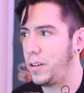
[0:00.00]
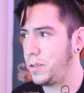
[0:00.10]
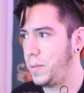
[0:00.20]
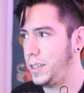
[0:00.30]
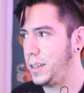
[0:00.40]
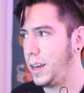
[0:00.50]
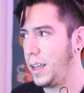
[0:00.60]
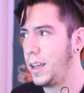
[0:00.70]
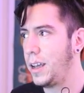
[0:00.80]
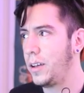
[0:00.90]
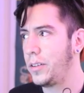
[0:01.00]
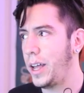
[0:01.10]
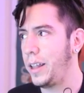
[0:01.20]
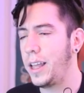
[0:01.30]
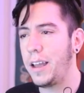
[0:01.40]
are yours basically,
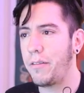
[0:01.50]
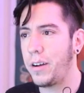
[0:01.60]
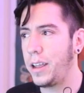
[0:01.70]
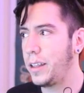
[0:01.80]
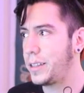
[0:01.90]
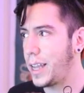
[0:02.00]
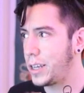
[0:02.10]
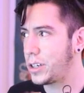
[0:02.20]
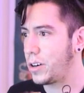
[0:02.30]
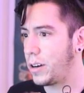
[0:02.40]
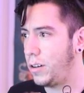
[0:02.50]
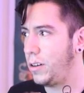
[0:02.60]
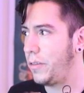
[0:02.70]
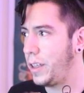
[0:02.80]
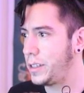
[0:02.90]
and every texture, all